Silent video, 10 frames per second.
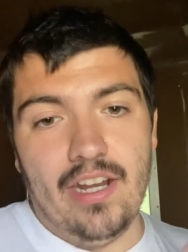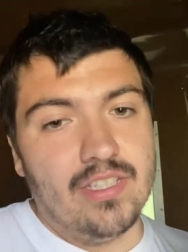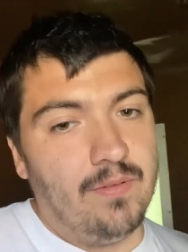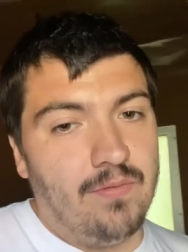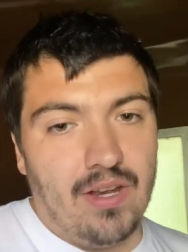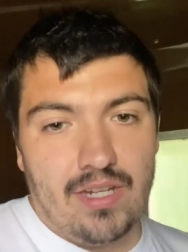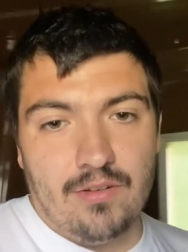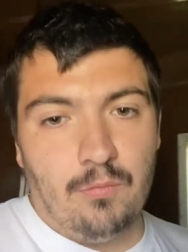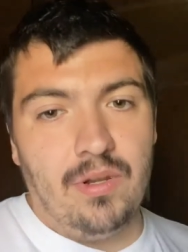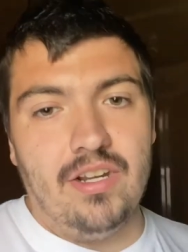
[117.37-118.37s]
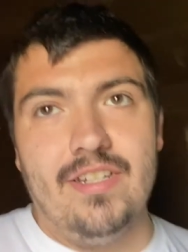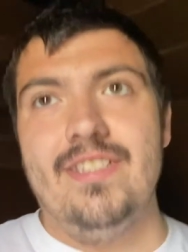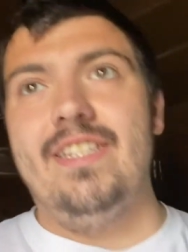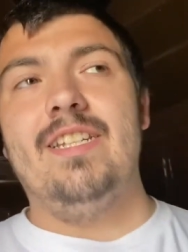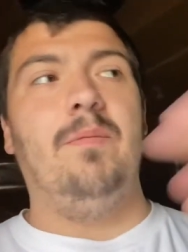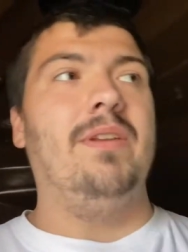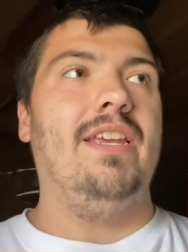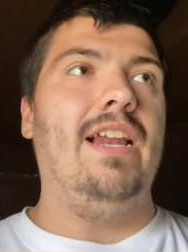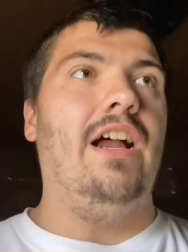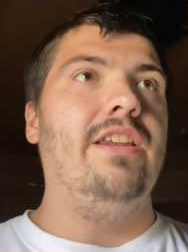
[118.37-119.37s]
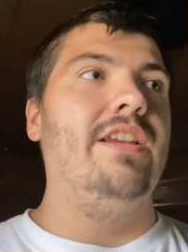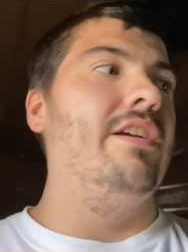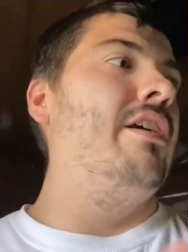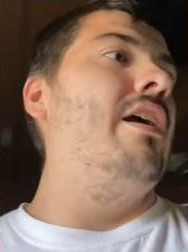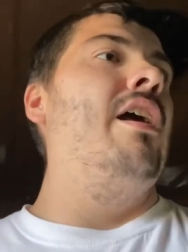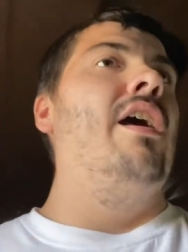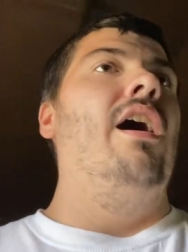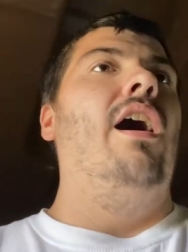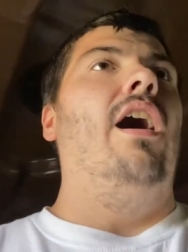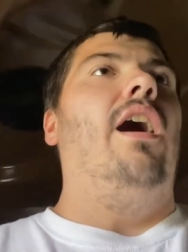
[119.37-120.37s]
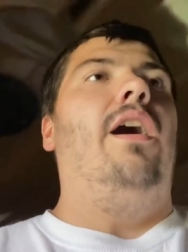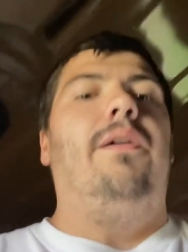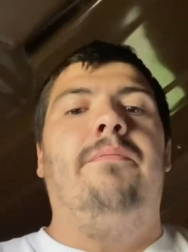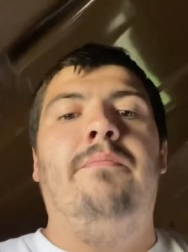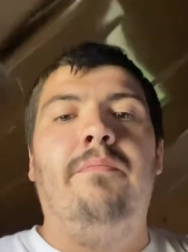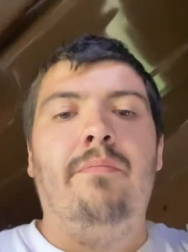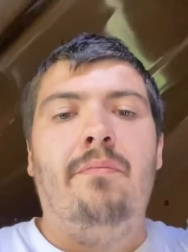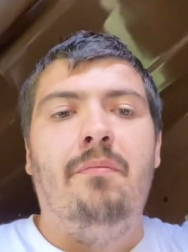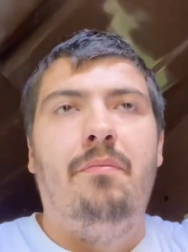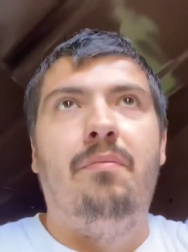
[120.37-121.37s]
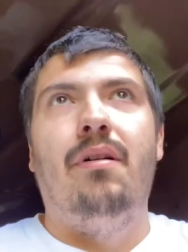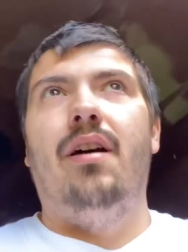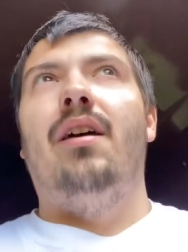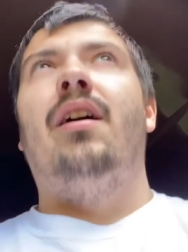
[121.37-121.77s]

some fucking weird disease, I'm gonna get out of here. Um, but